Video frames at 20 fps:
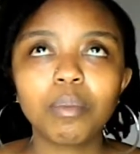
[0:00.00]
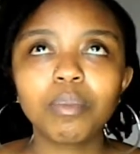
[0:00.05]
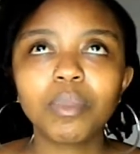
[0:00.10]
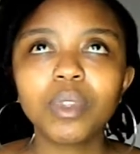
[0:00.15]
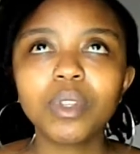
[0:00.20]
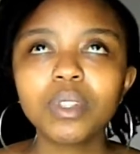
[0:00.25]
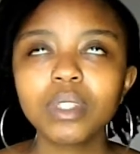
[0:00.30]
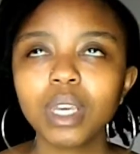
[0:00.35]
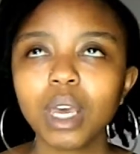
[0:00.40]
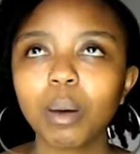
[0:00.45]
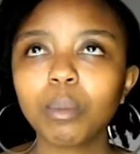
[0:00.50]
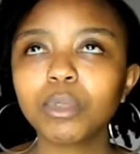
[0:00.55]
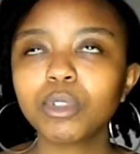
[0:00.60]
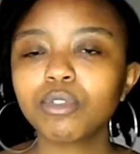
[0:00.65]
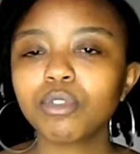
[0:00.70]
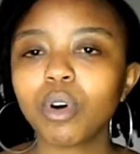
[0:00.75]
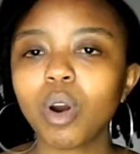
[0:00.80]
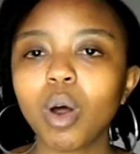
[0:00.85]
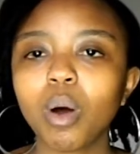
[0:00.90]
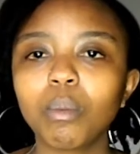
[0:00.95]
This comes
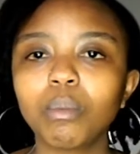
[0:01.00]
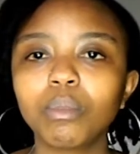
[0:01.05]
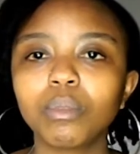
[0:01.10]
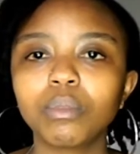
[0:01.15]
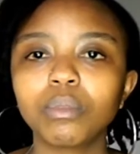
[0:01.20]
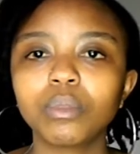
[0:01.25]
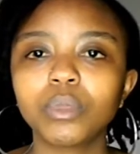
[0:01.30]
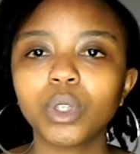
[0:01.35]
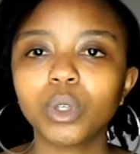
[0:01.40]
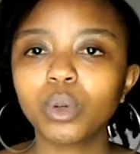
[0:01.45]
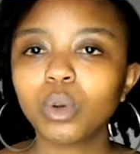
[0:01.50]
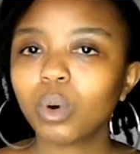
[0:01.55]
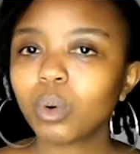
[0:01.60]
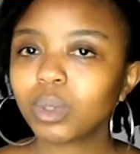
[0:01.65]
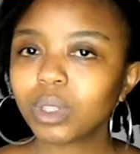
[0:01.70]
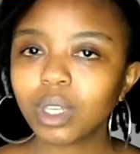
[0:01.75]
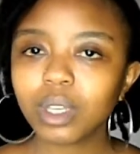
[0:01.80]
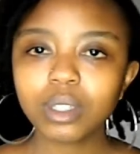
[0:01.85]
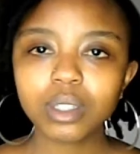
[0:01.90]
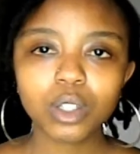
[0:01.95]
from, you
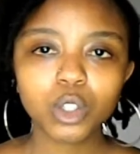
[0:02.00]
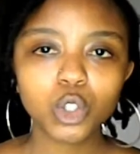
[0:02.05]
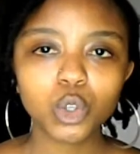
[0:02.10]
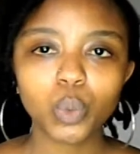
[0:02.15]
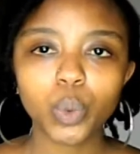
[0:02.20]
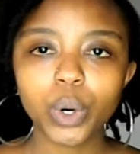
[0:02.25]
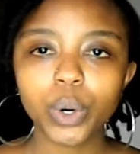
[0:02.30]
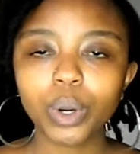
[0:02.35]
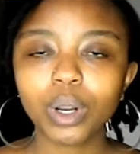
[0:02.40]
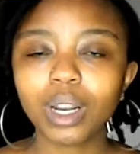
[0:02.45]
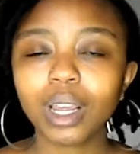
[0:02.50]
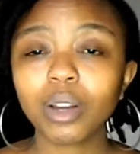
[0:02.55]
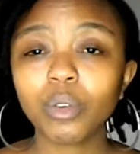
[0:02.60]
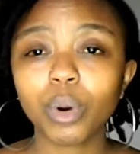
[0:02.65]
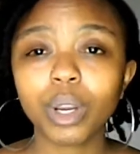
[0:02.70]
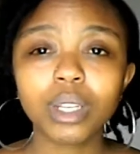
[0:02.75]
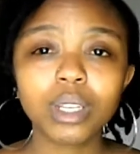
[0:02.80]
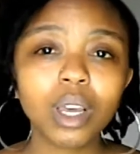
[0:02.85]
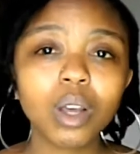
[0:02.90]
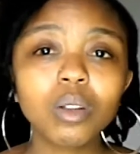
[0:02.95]
know, things that you're wearing. Like
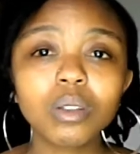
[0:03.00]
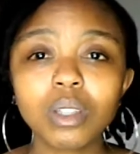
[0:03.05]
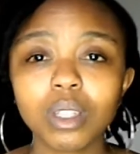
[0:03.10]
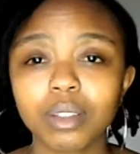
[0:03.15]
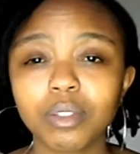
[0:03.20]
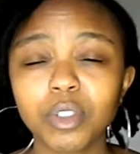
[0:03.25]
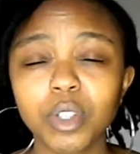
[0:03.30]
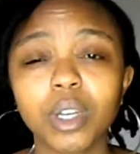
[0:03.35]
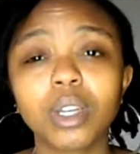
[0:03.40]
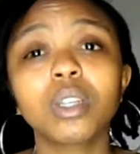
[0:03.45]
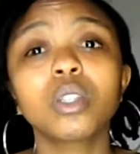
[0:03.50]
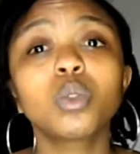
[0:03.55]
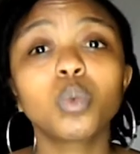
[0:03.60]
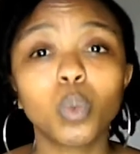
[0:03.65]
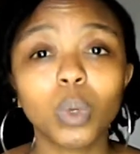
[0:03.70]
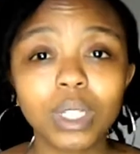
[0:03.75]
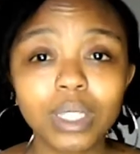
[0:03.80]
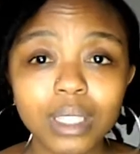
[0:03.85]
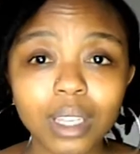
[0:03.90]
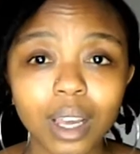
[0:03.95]
right now in South Africa, it's
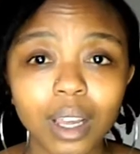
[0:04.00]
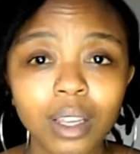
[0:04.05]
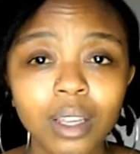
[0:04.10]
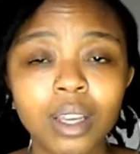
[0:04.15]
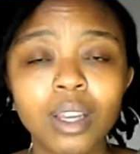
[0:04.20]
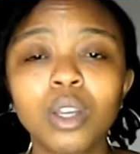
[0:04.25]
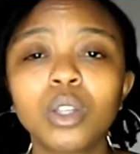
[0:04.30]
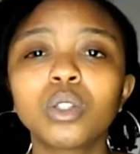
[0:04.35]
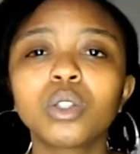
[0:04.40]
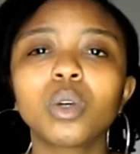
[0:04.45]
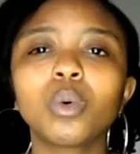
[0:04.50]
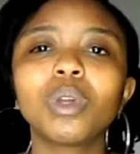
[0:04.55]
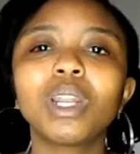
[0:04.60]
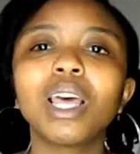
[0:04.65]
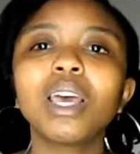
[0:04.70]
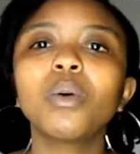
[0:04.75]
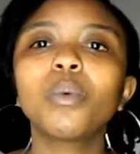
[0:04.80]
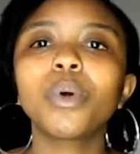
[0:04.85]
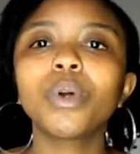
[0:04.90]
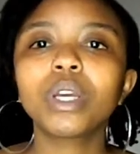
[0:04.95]
winter, so we
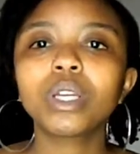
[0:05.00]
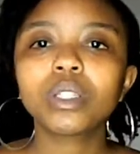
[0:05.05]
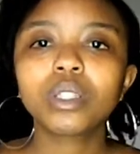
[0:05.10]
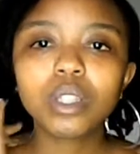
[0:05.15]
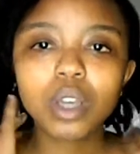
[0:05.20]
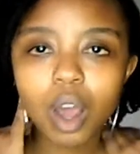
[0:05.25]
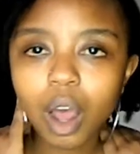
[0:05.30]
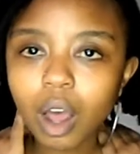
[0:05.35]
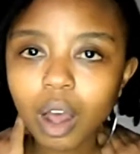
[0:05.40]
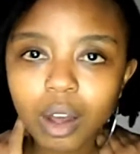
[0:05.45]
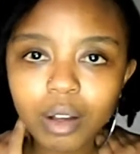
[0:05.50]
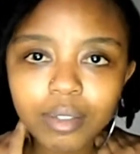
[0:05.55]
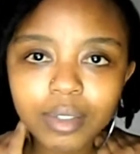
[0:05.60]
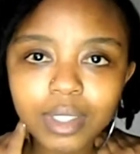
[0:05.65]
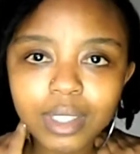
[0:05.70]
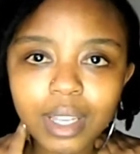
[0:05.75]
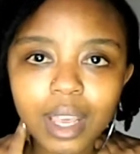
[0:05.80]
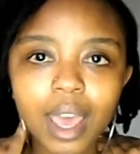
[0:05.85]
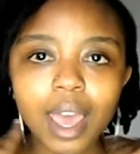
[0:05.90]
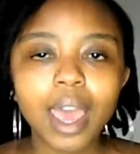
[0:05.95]
like wearing
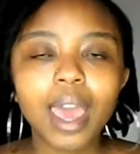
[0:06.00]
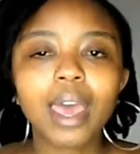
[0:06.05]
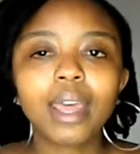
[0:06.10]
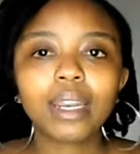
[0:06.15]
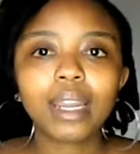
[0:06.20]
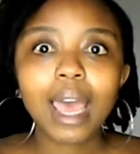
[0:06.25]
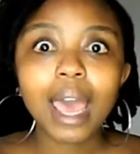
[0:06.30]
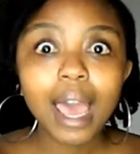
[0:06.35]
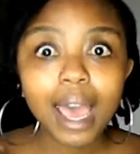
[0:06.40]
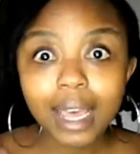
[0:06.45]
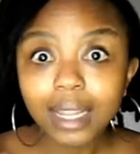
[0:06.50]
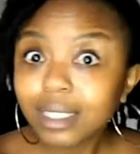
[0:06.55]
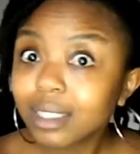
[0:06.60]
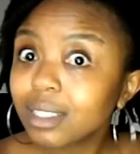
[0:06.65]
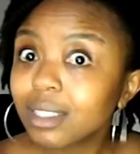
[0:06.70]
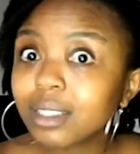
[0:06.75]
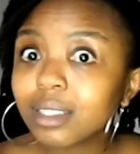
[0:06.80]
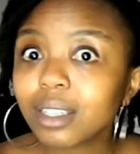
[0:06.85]
scarves and hats,